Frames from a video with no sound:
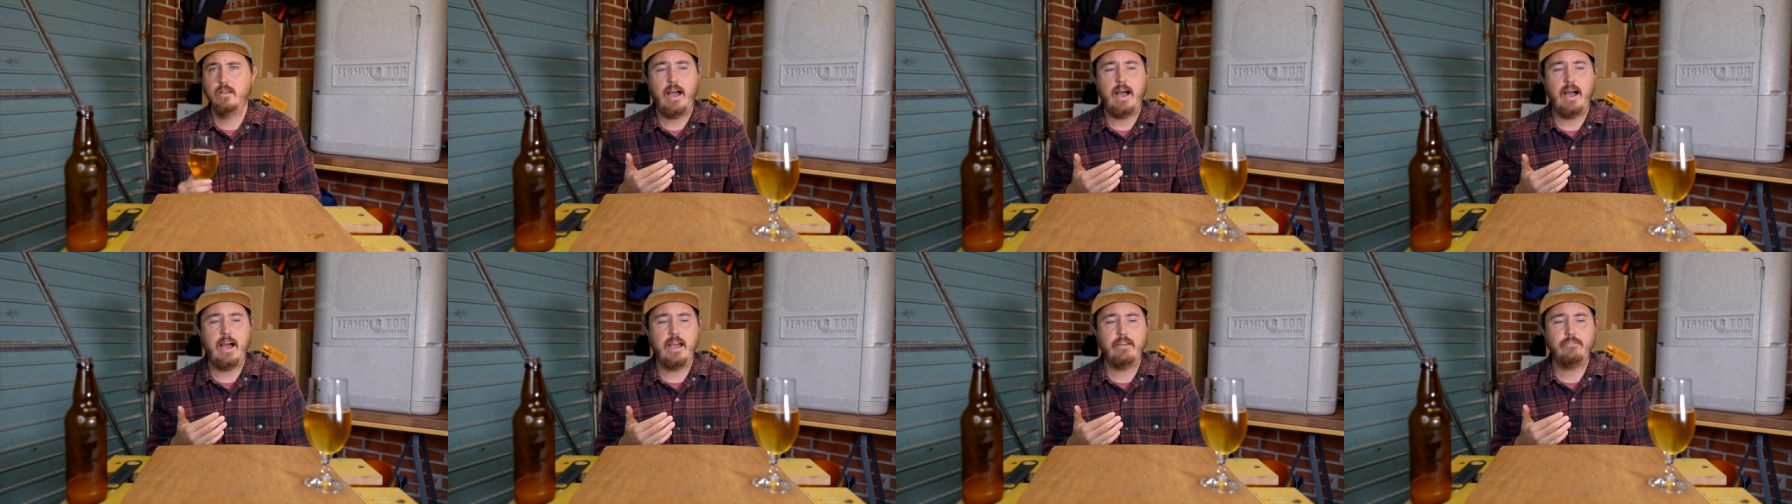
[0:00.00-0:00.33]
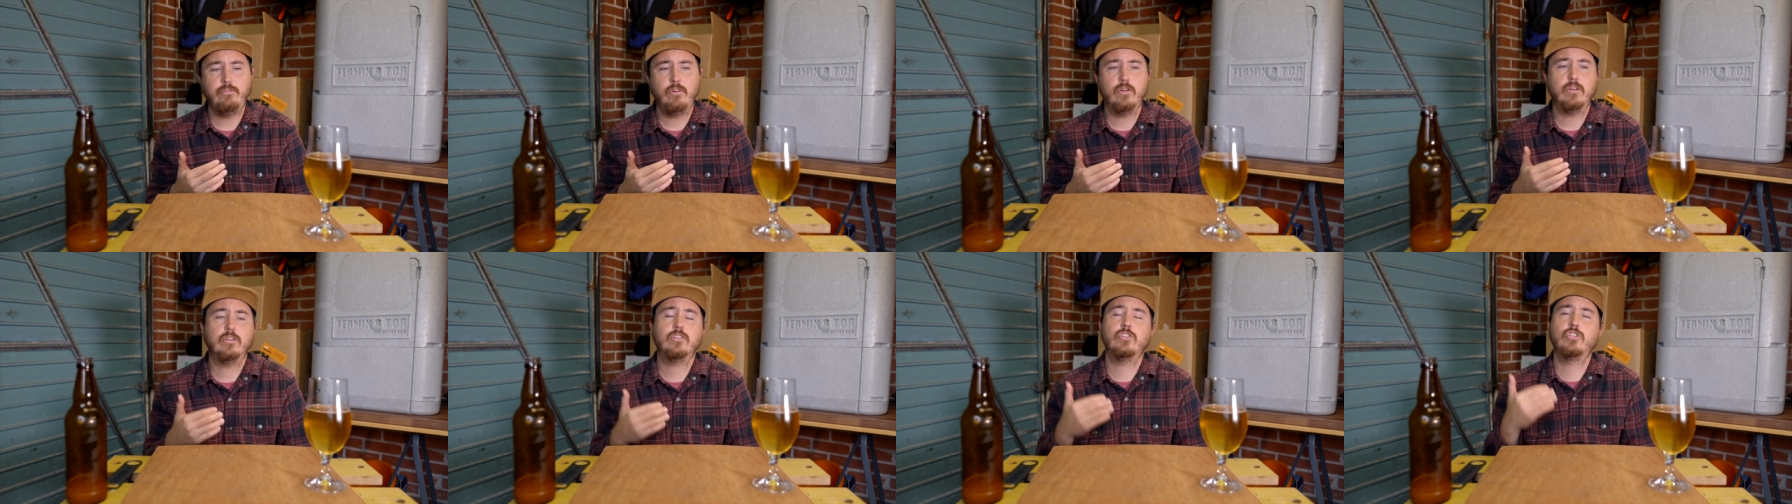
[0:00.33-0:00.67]
I've
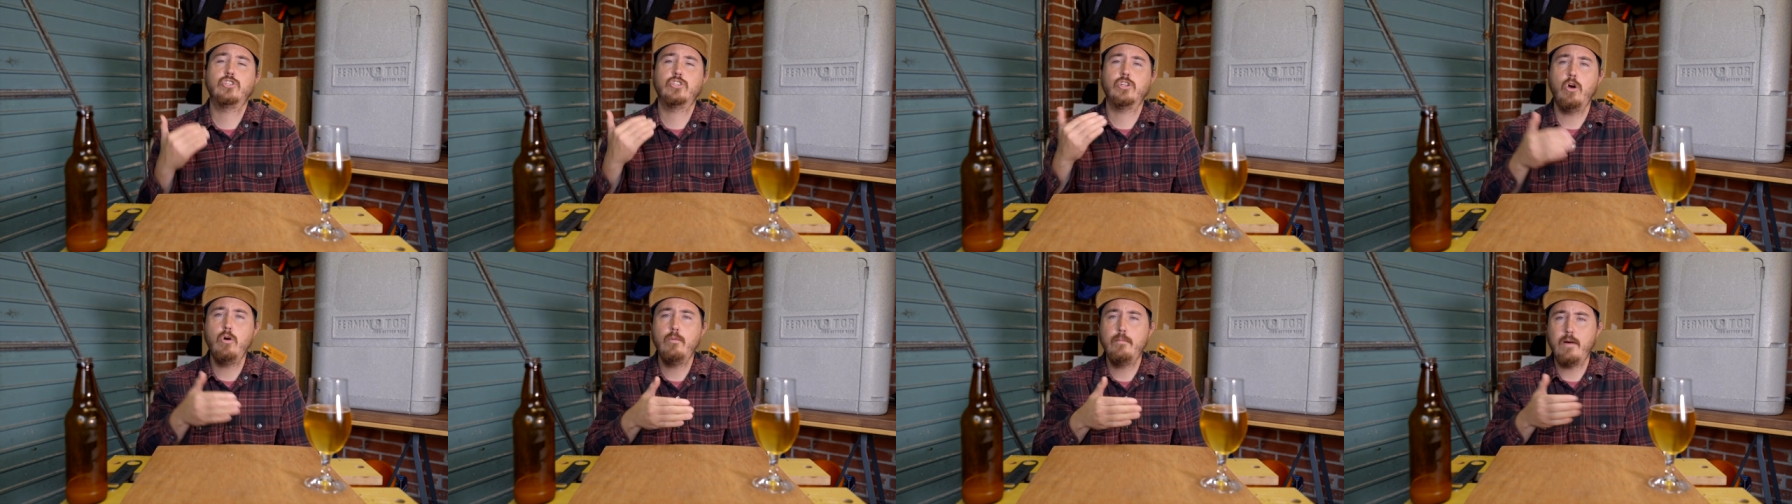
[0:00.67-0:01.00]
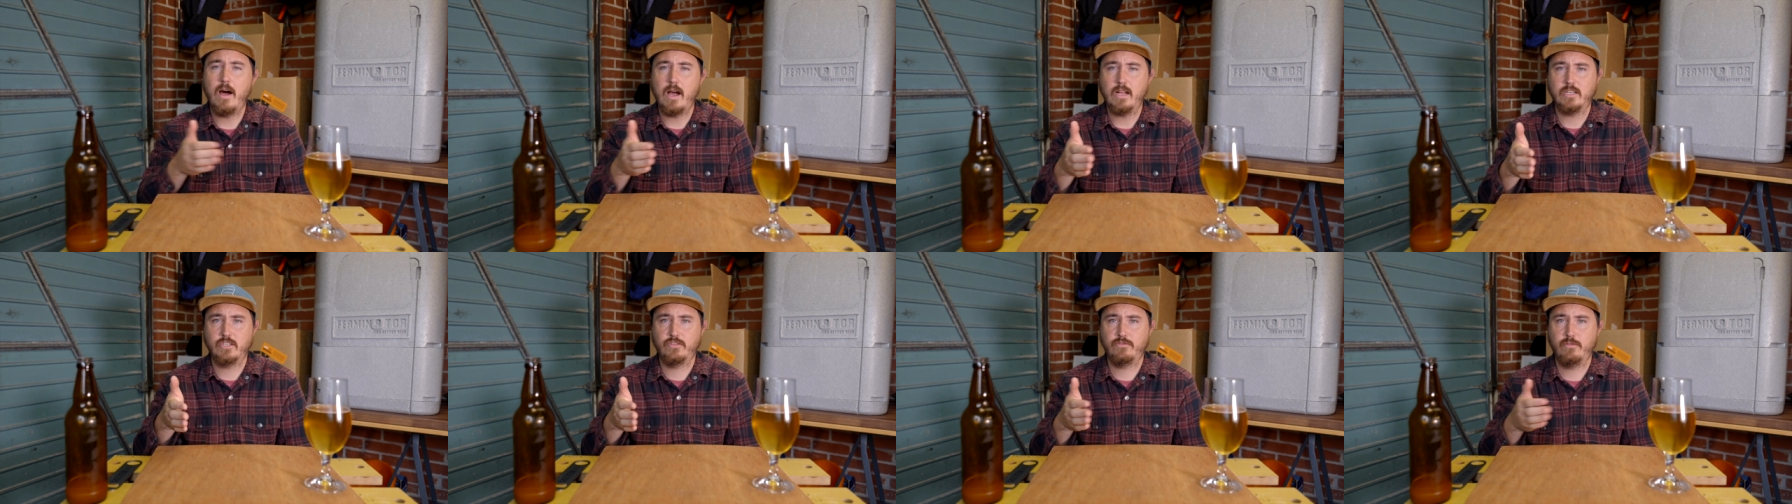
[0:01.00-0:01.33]
learned so
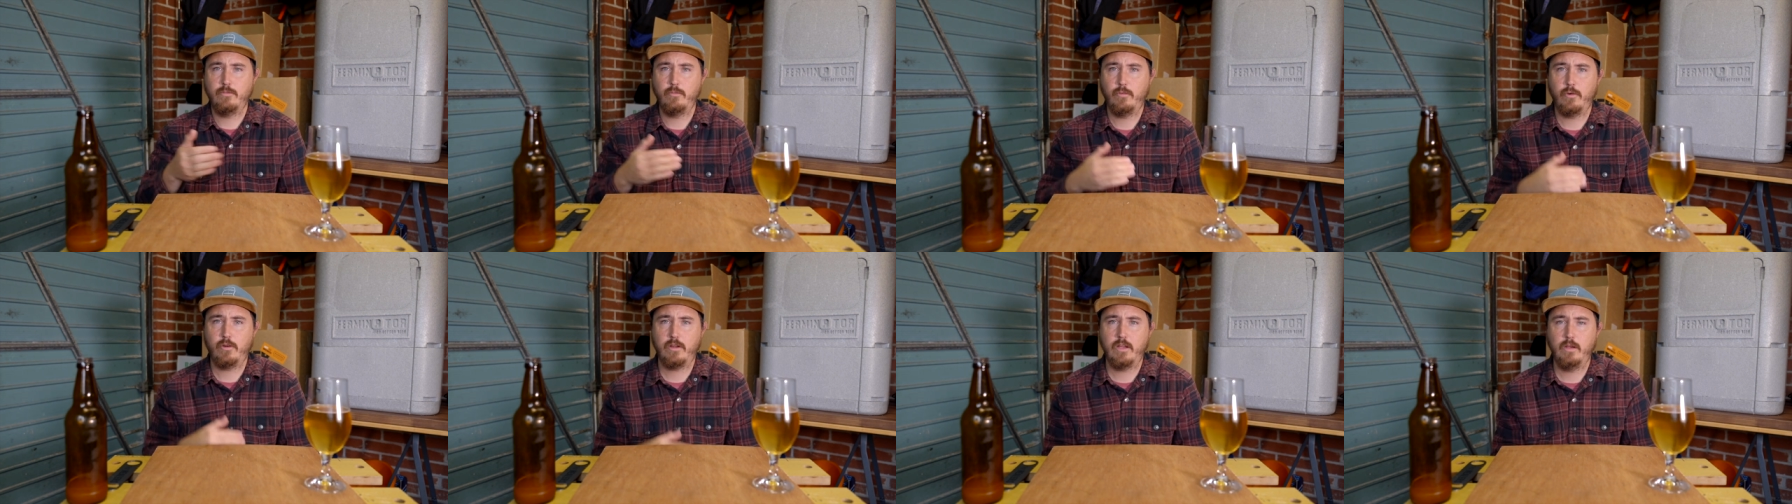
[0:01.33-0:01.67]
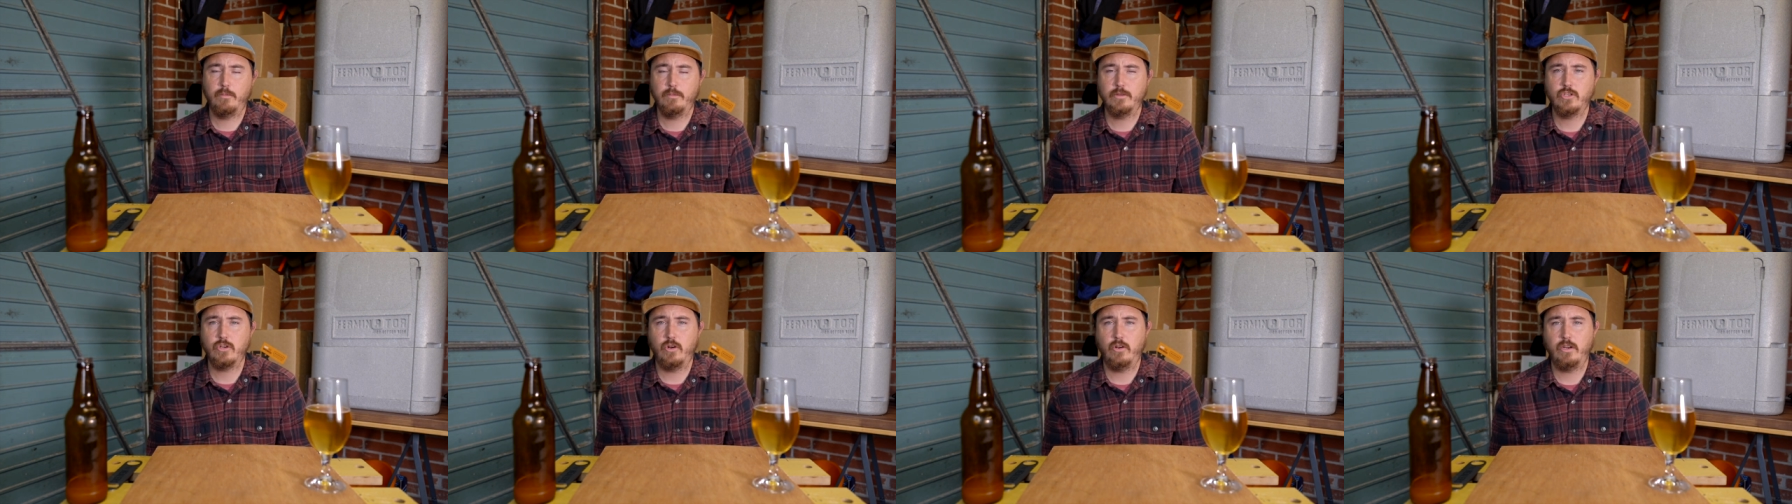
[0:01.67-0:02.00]
much from working
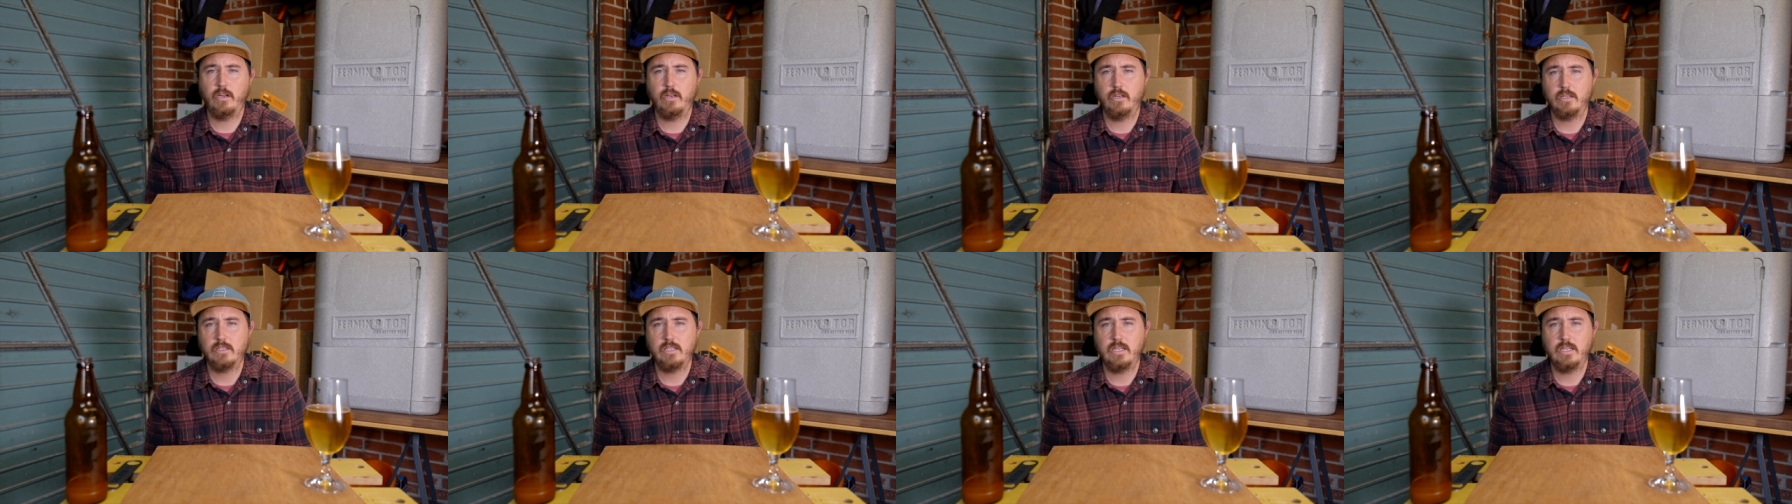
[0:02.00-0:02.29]
with Johnny and the